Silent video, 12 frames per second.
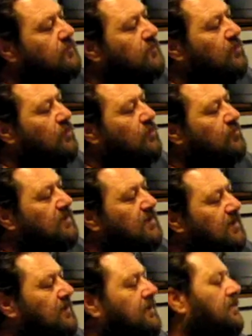corn
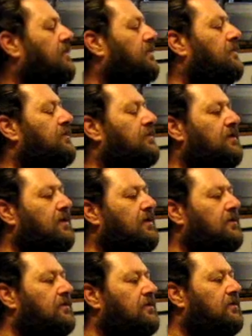beer.
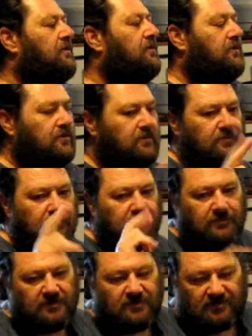Now,
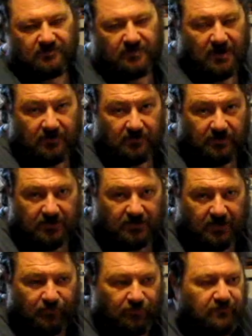this is part of the
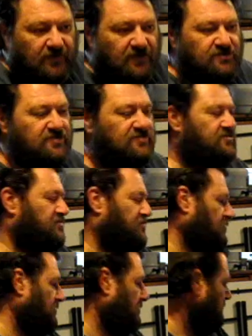uh, Brewventures
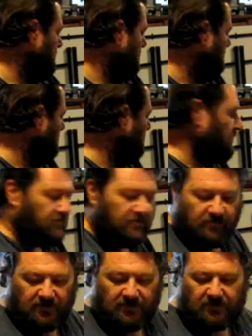that have
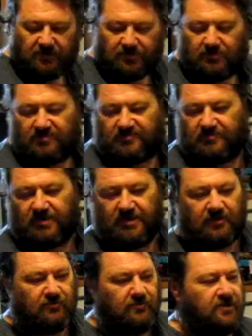been get tossed about
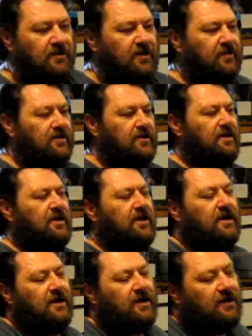a little bit lately.
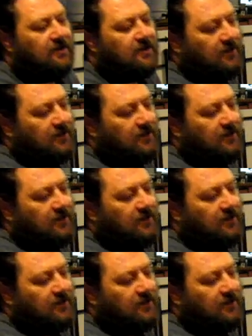Uh,